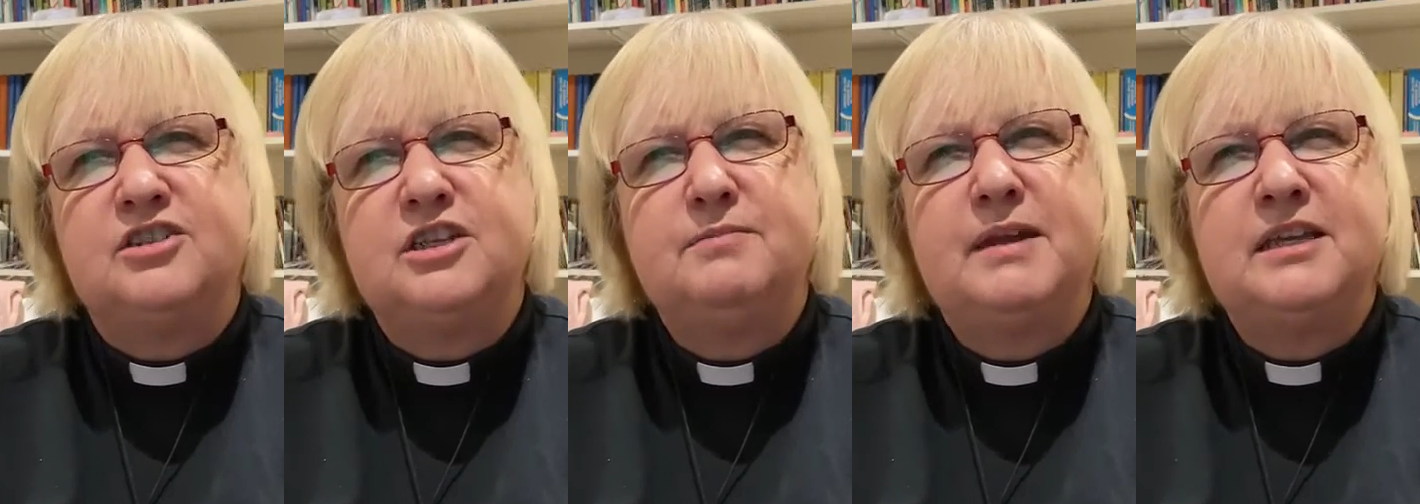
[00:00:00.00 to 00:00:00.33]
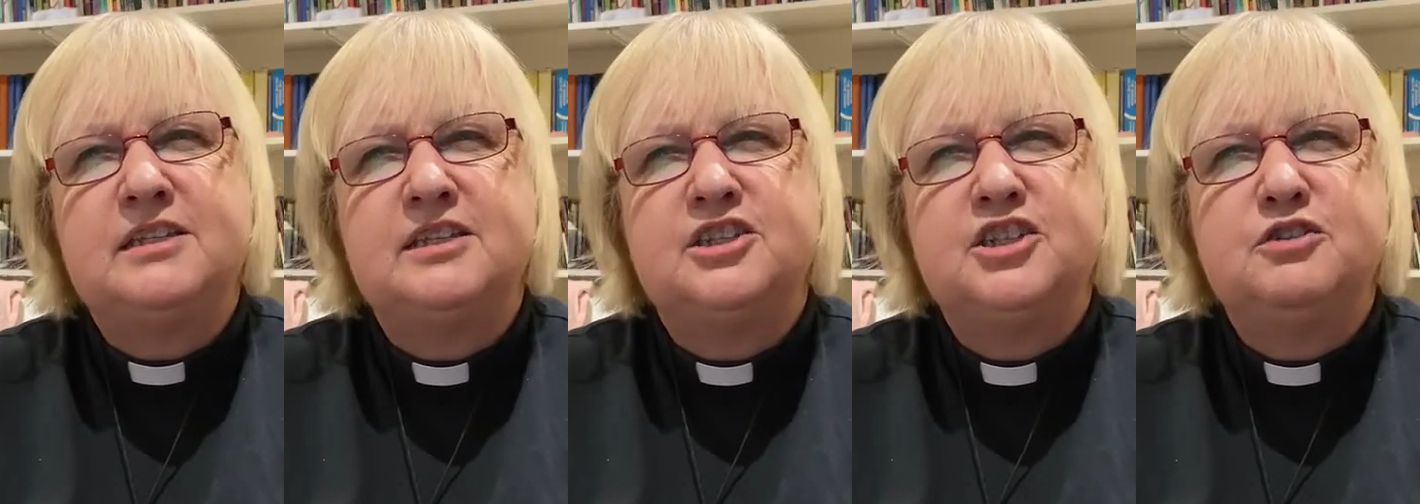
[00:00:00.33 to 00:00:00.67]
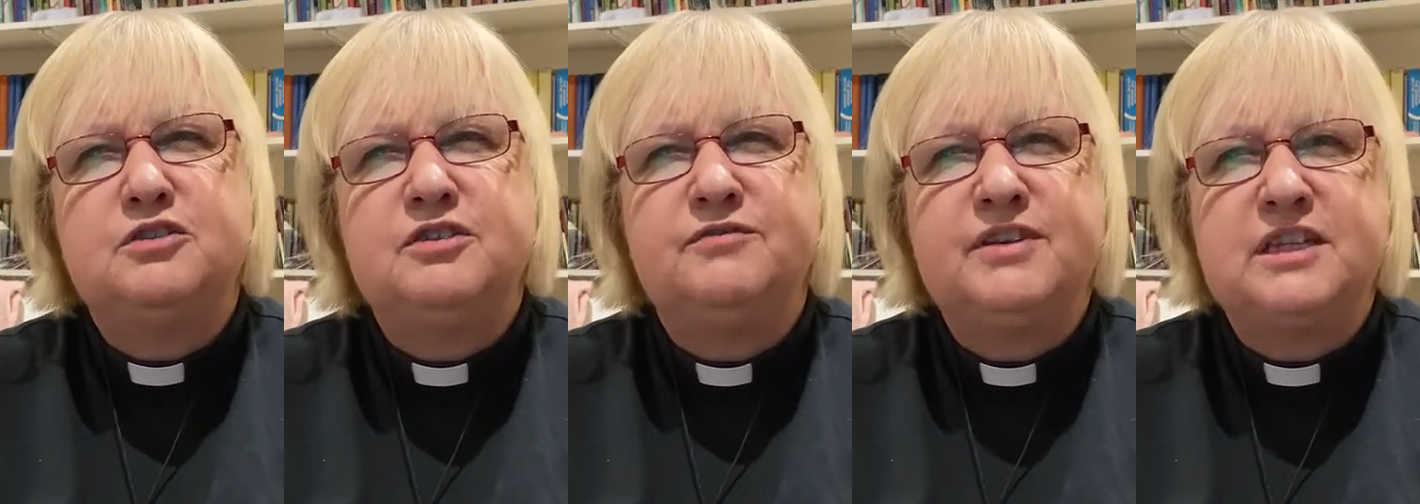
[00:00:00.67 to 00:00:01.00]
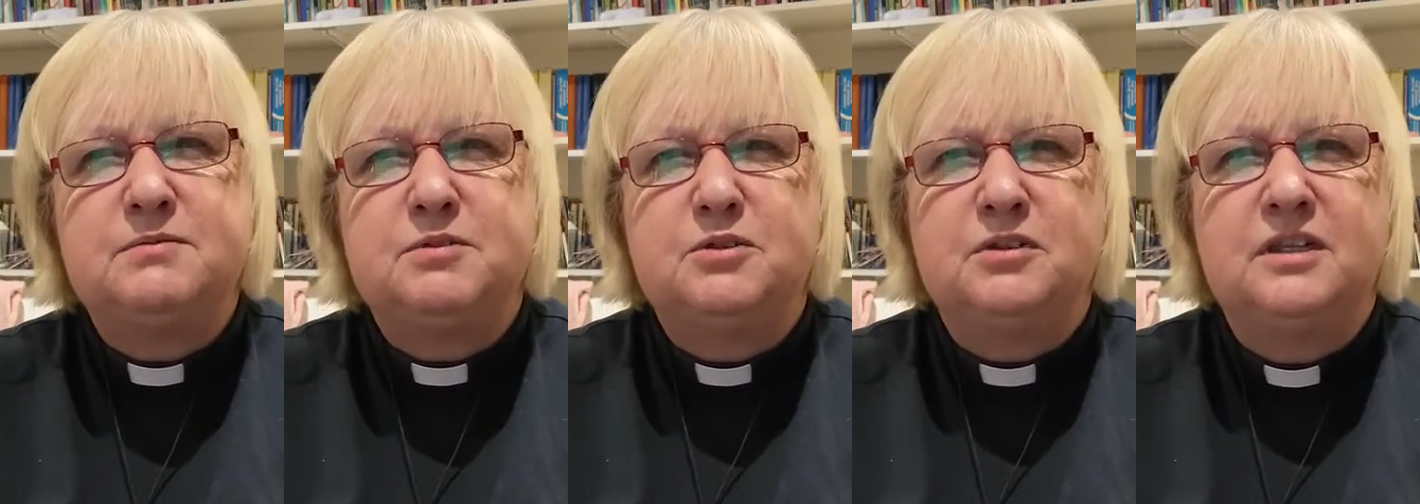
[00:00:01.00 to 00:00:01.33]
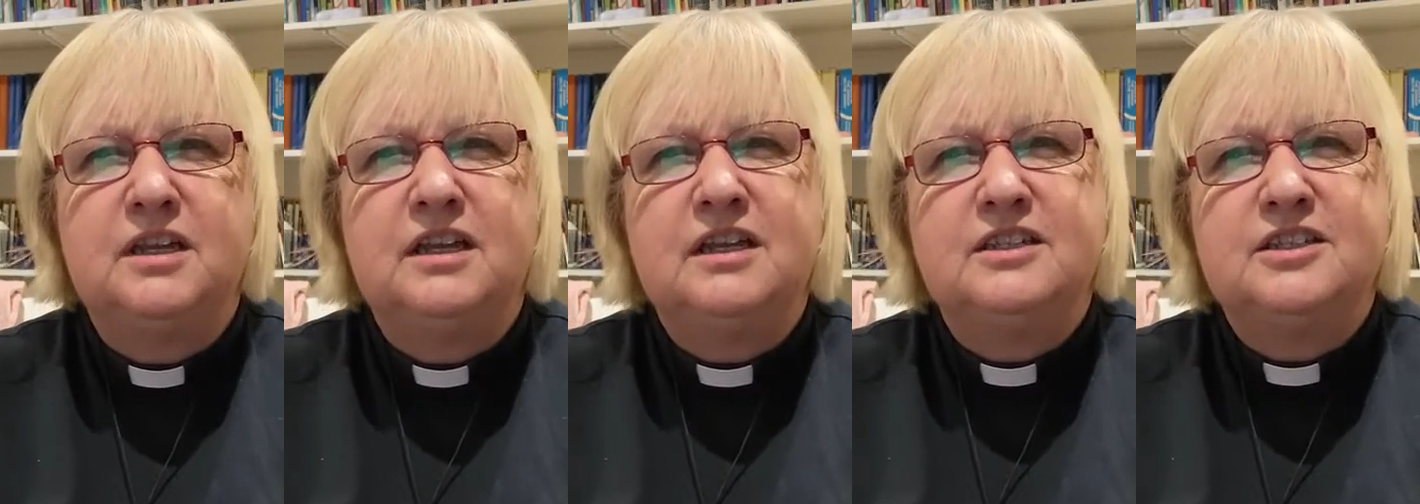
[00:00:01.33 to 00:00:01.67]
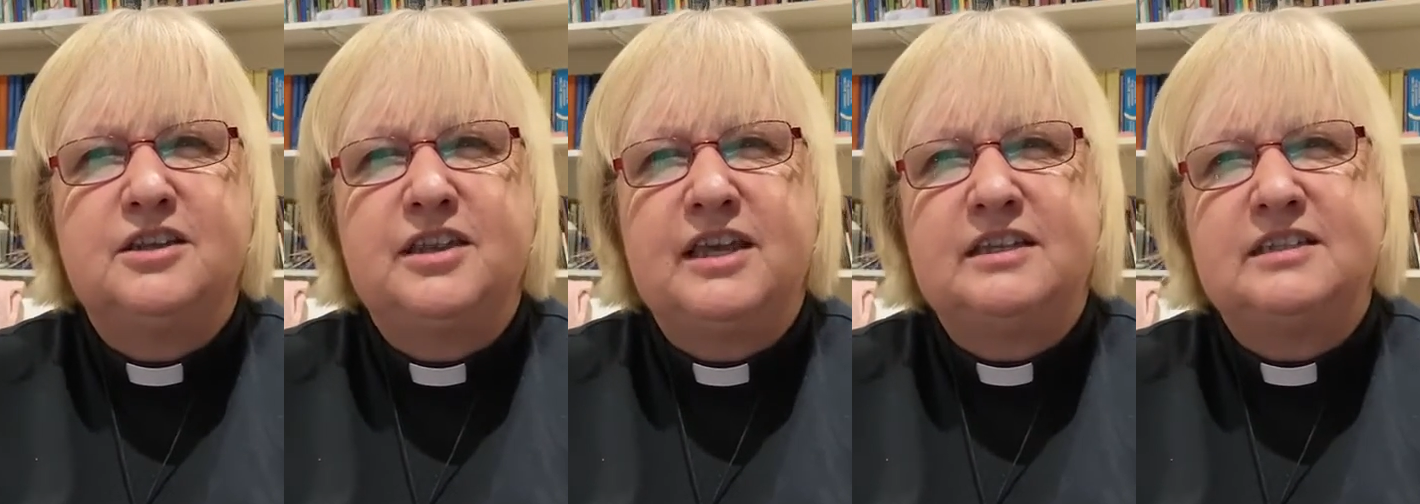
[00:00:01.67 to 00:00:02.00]
She makes her children invisible
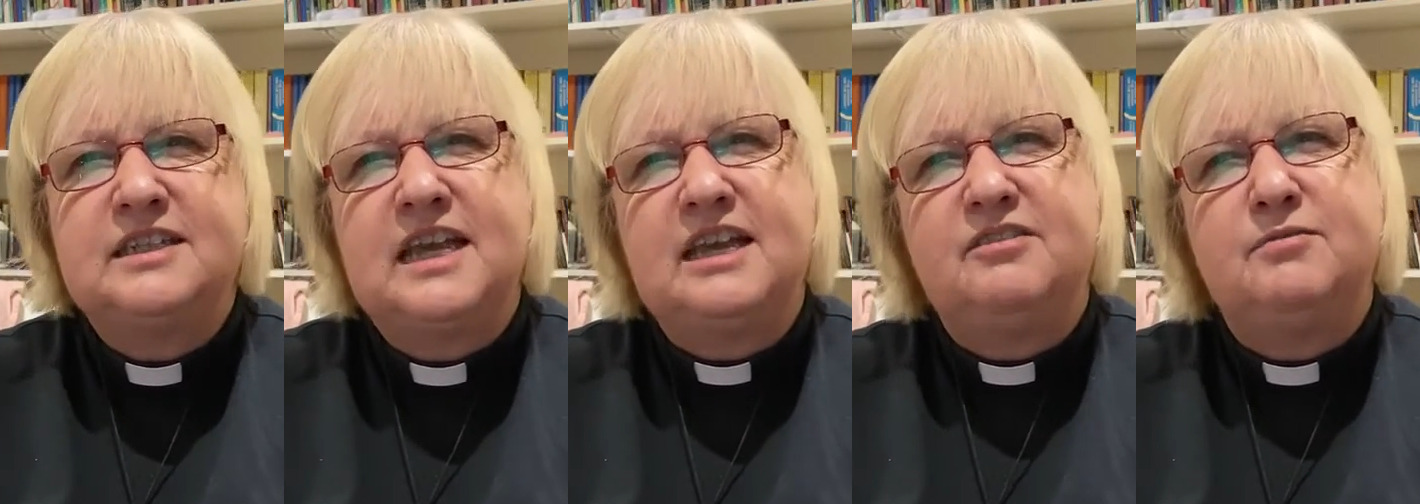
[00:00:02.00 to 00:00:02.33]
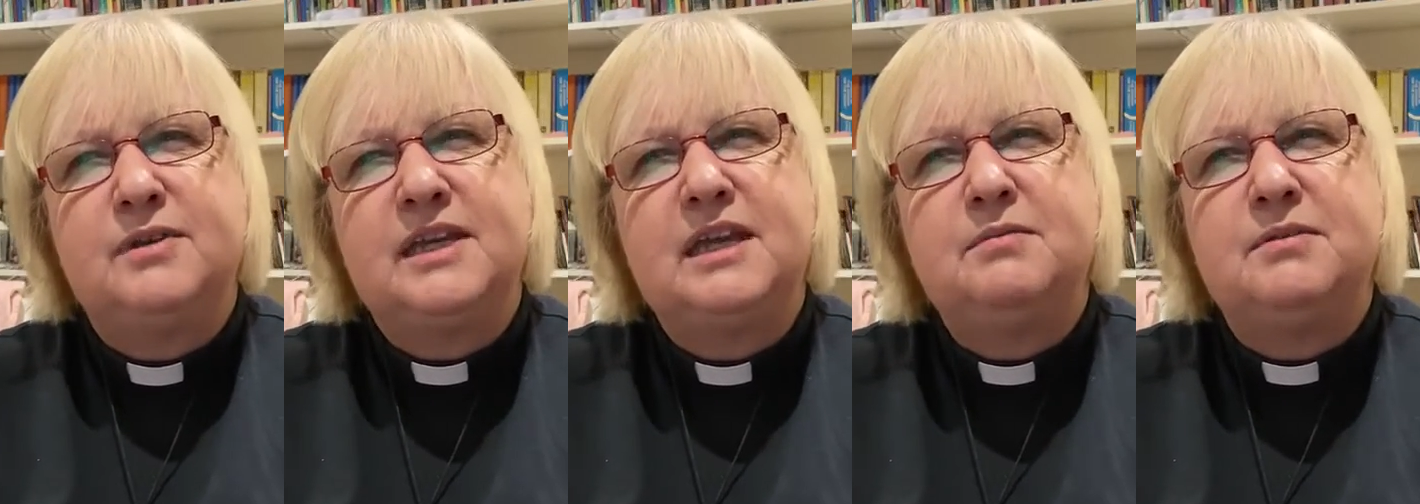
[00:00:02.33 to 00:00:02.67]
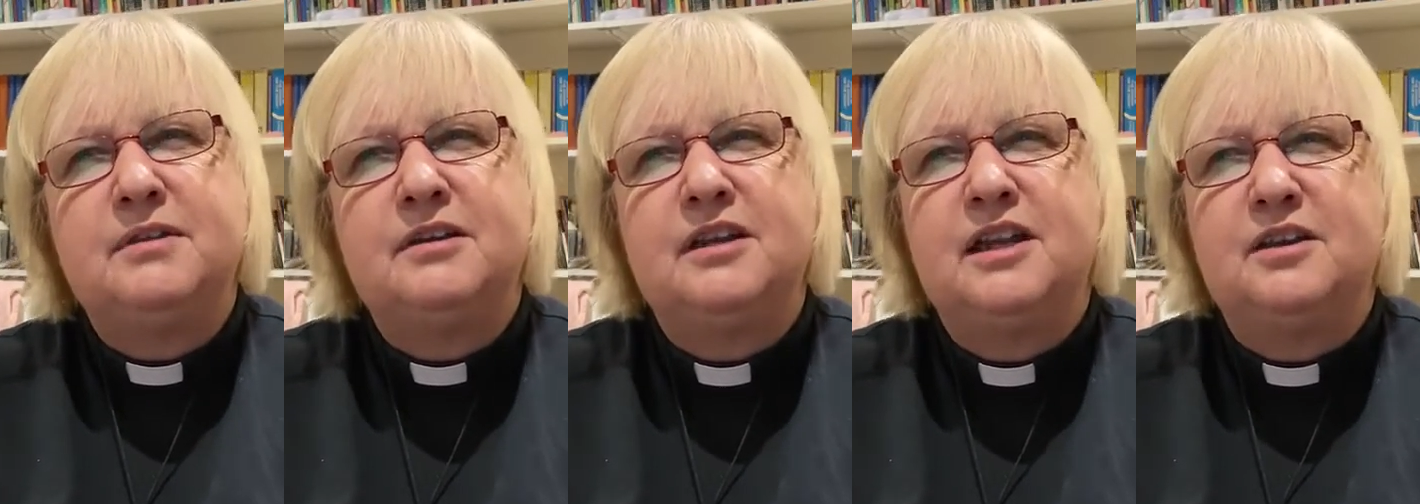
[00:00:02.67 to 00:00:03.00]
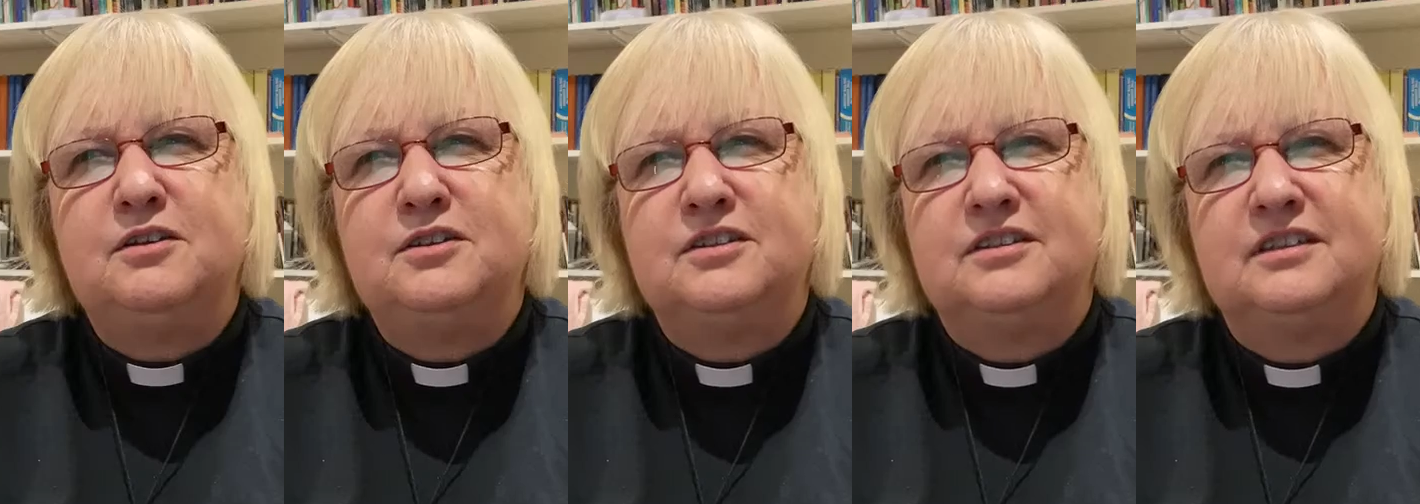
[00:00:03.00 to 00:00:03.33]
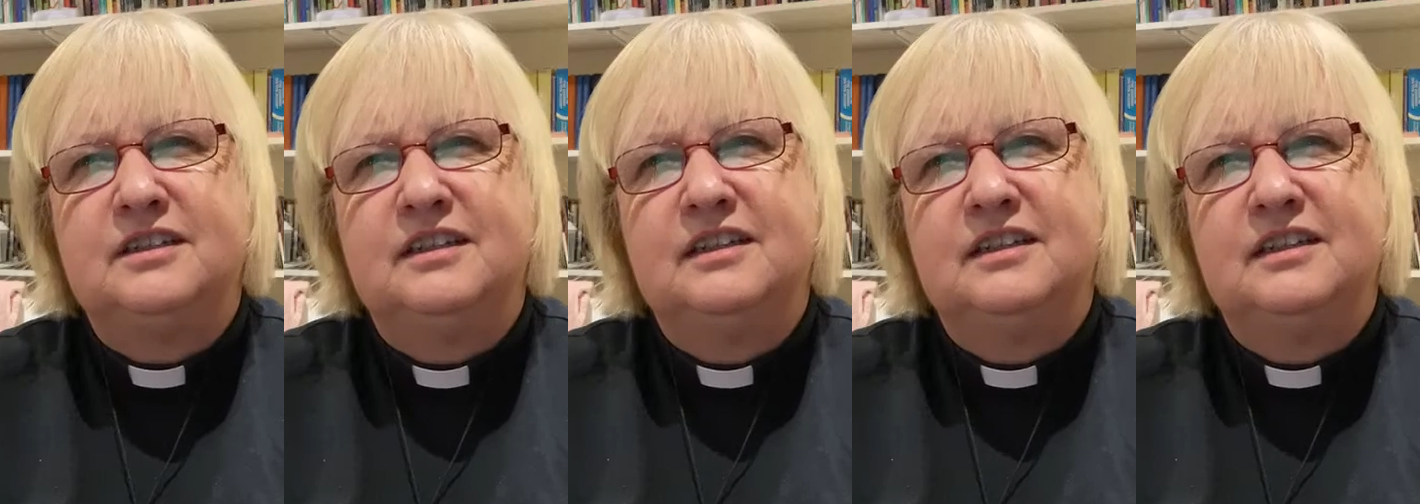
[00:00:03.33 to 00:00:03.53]
so they are safe, but keeping them close.